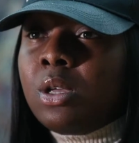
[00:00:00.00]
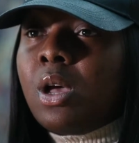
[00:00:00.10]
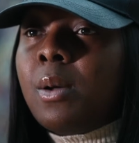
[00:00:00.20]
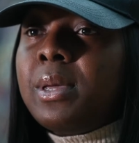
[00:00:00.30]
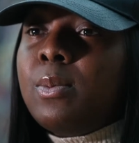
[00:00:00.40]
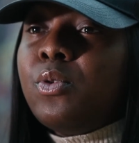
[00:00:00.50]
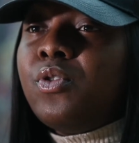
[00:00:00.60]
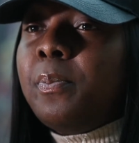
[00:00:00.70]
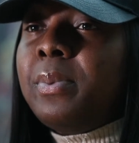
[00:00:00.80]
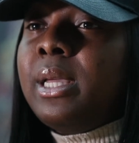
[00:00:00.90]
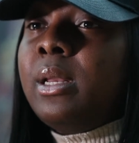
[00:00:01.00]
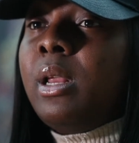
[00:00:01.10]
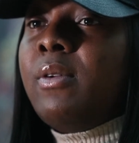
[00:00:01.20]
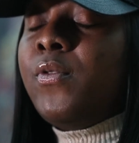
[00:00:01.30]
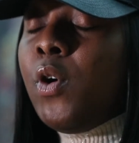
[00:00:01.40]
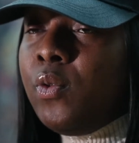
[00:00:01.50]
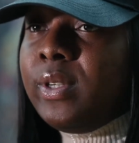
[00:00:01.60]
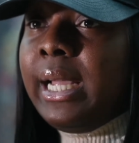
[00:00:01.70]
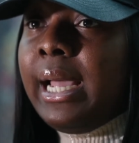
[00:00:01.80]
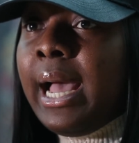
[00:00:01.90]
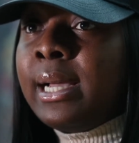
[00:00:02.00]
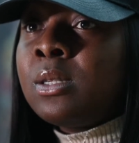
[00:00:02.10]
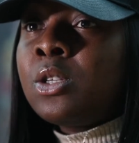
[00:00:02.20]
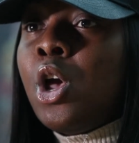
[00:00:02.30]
young people from being involved in gangs.